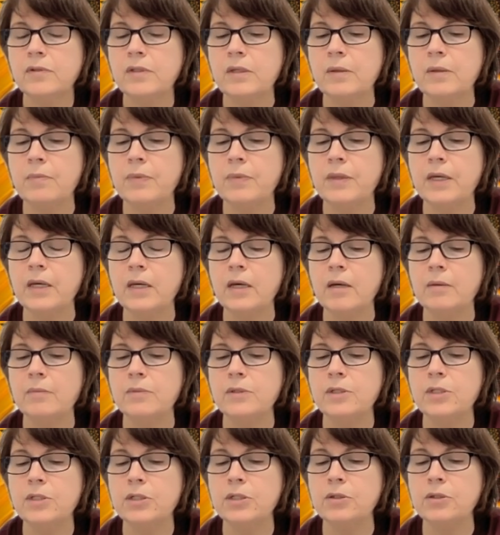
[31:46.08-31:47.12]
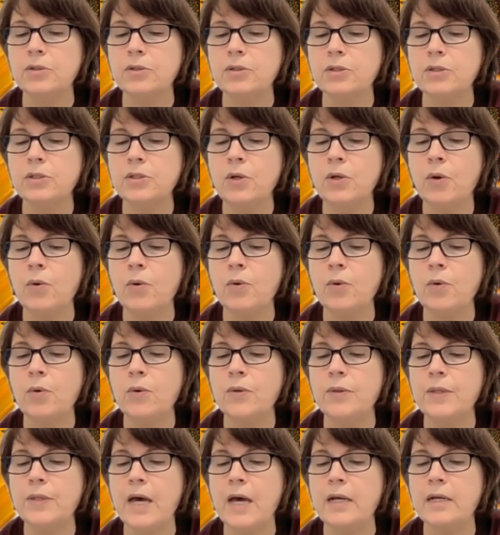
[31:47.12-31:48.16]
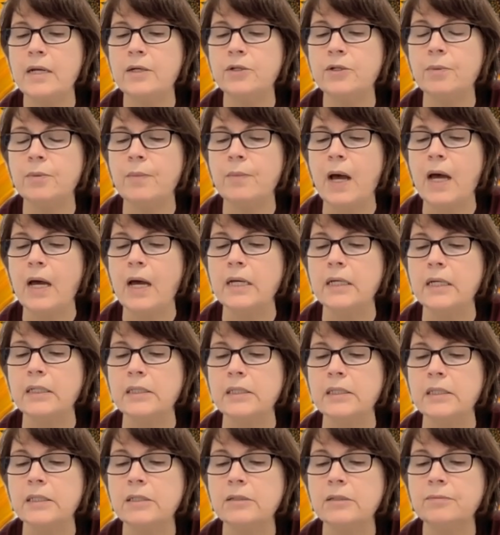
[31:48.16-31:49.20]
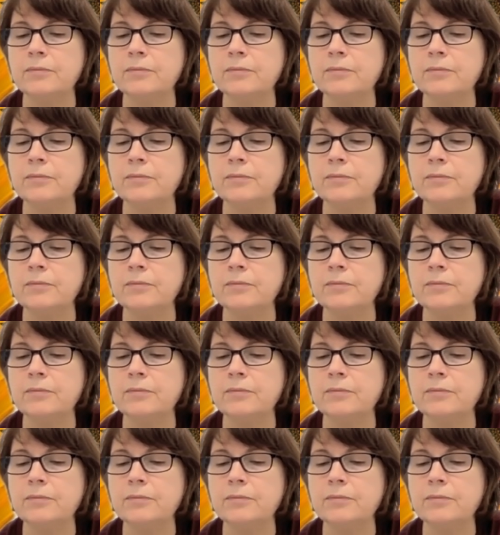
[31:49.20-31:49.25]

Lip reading: Something comes to you, just hold that in your mind.